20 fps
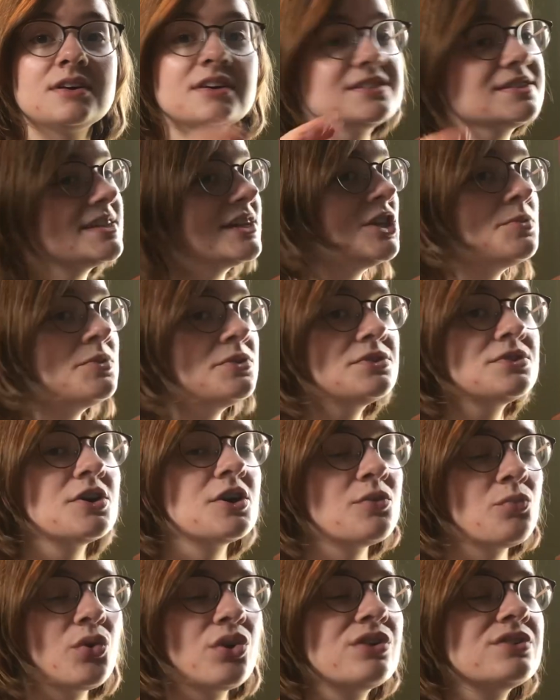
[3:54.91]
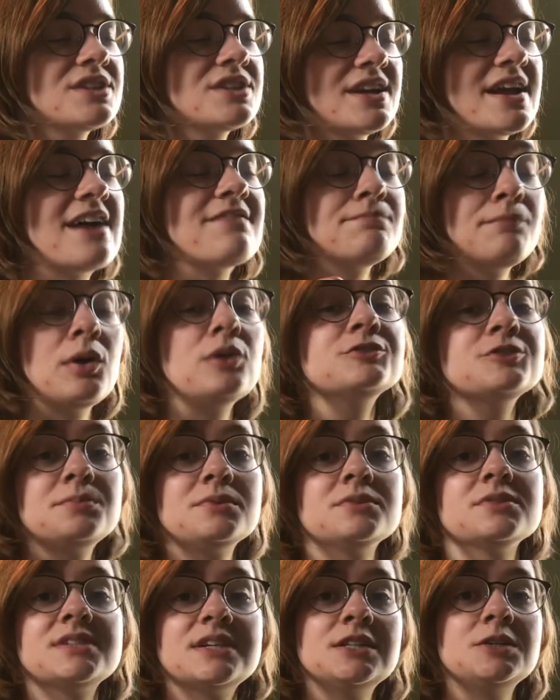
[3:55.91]
Syllables, or words can have
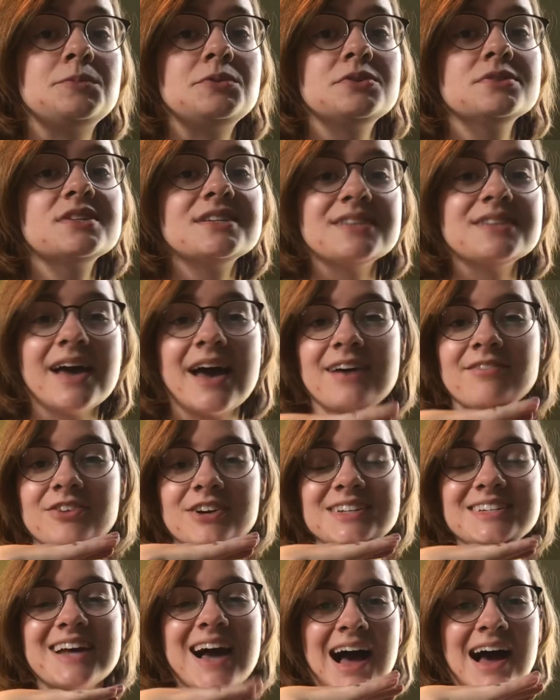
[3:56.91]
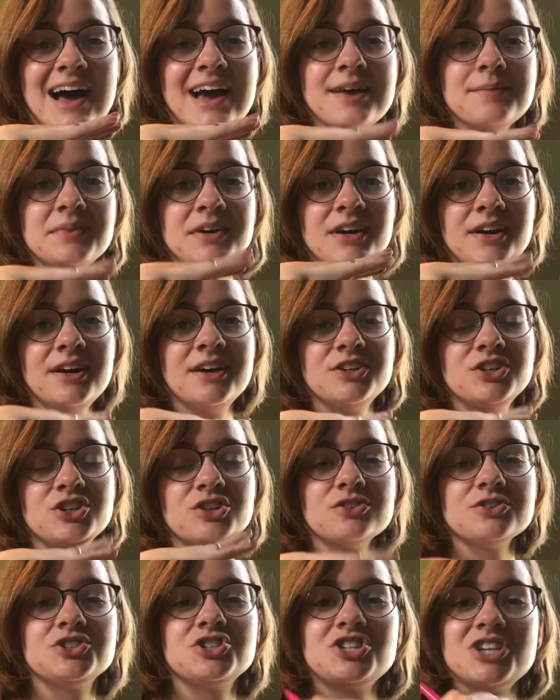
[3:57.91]
multiple syllables. It's every time
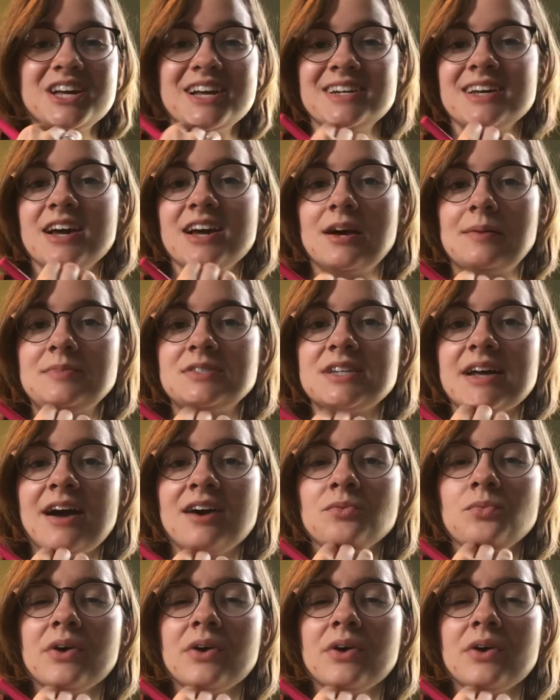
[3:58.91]
your chin comes down.